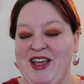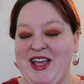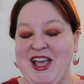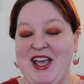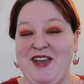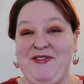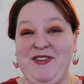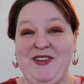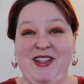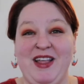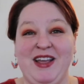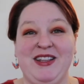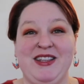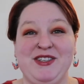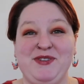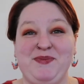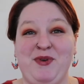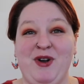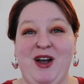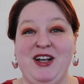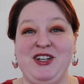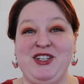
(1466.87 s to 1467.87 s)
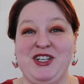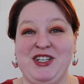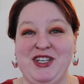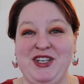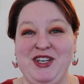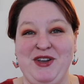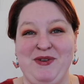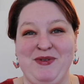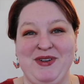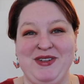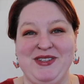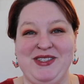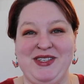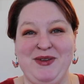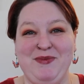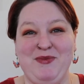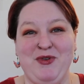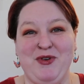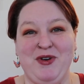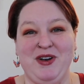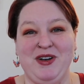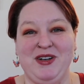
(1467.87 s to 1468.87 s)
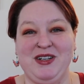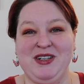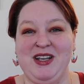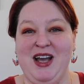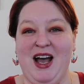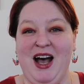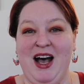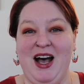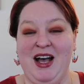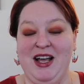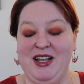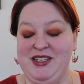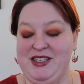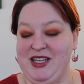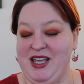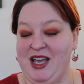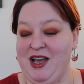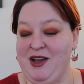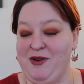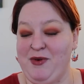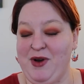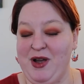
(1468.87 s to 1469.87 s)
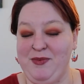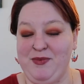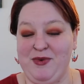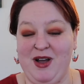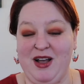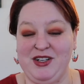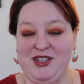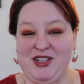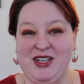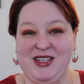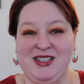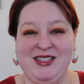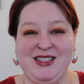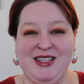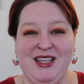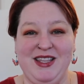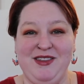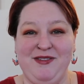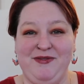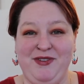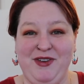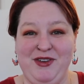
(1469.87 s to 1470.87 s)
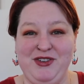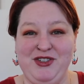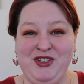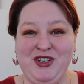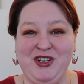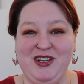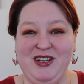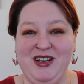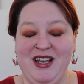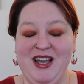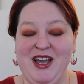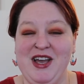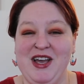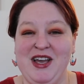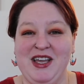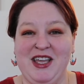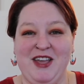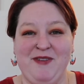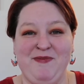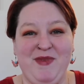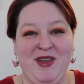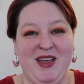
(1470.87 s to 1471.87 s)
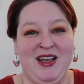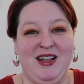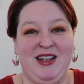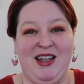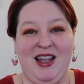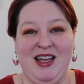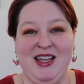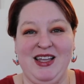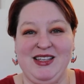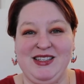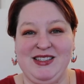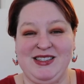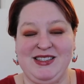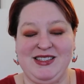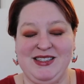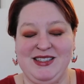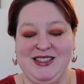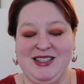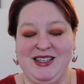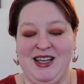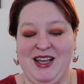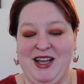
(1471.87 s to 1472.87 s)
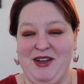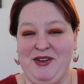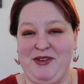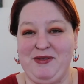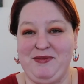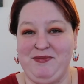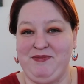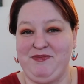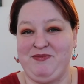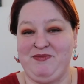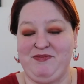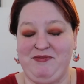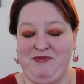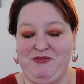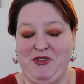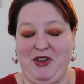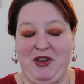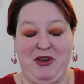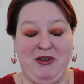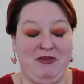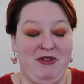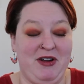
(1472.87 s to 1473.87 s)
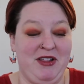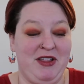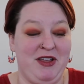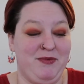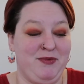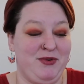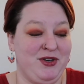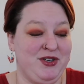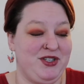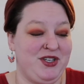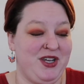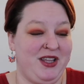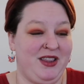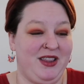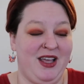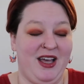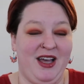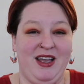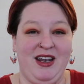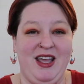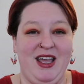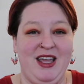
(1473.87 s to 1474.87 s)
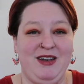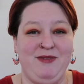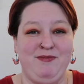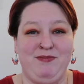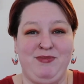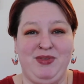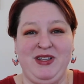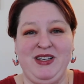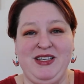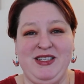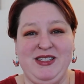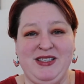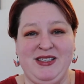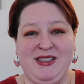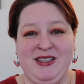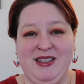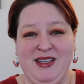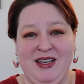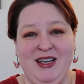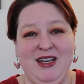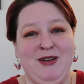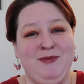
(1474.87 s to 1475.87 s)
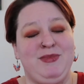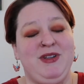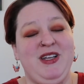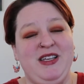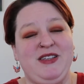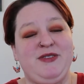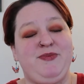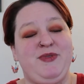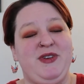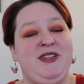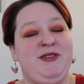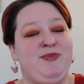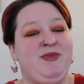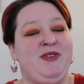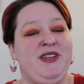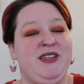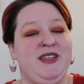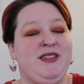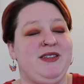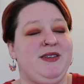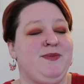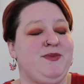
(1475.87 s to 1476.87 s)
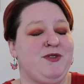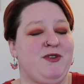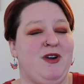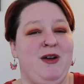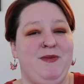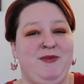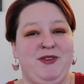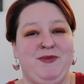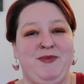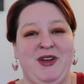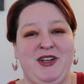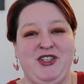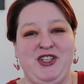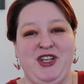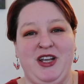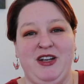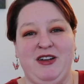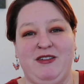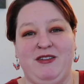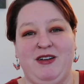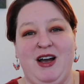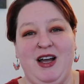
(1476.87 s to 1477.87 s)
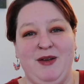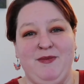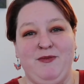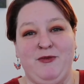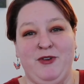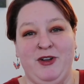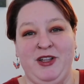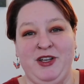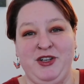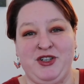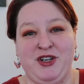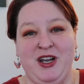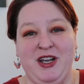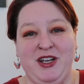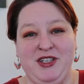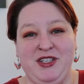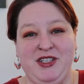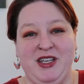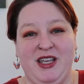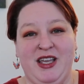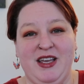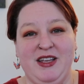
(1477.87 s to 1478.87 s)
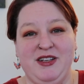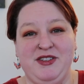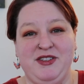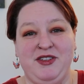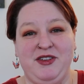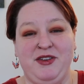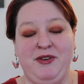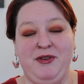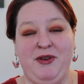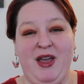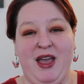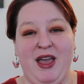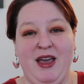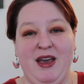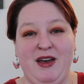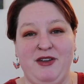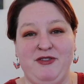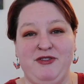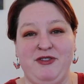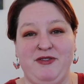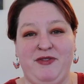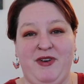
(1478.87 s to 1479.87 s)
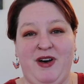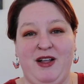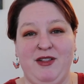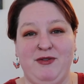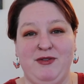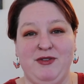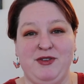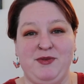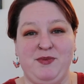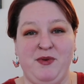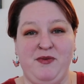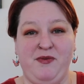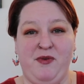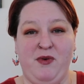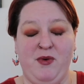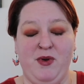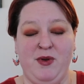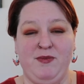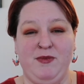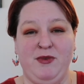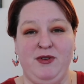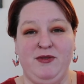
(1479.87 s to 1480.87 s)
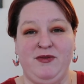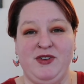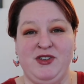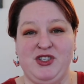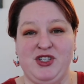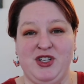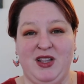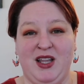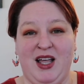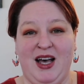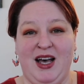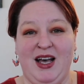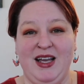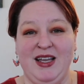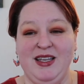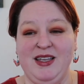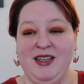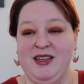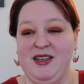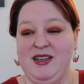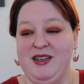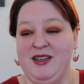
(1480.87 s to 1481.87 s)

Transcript: if you like this project and you want to see more DIY projects in the future, give me a likes. I greatly appreciate that. And please, please, please, please subscribe to my channel. I'm really trying to get to 100 followers before we move in July.